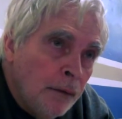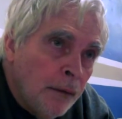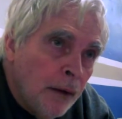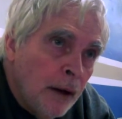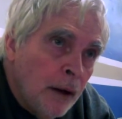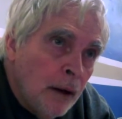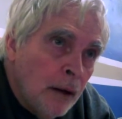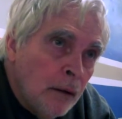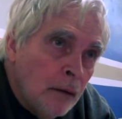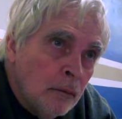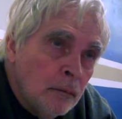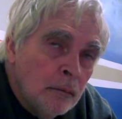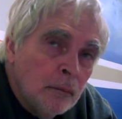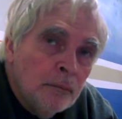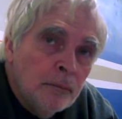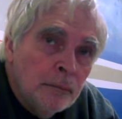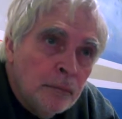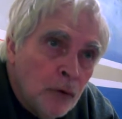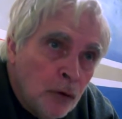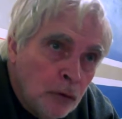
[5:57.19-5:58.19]
they
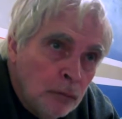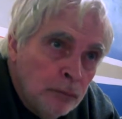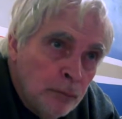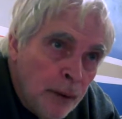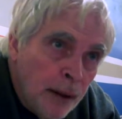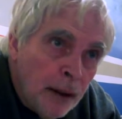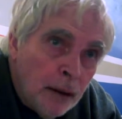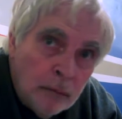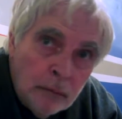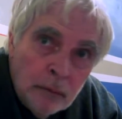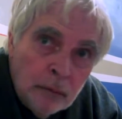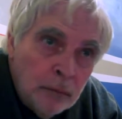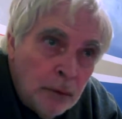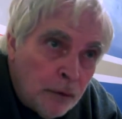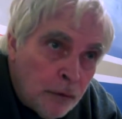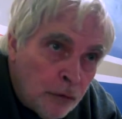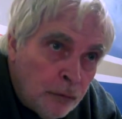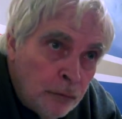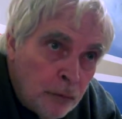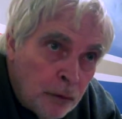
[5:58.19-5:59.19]
made
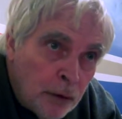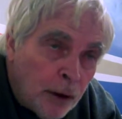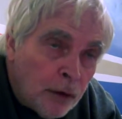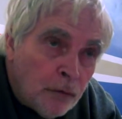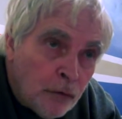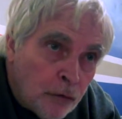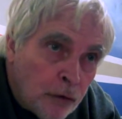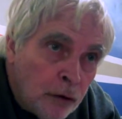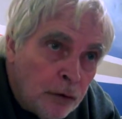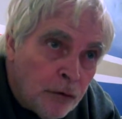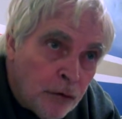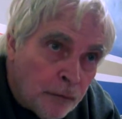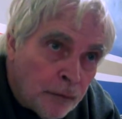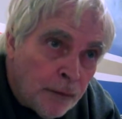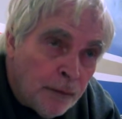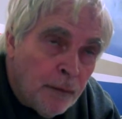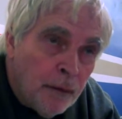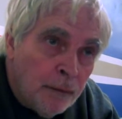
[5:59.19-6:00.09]
exclusively.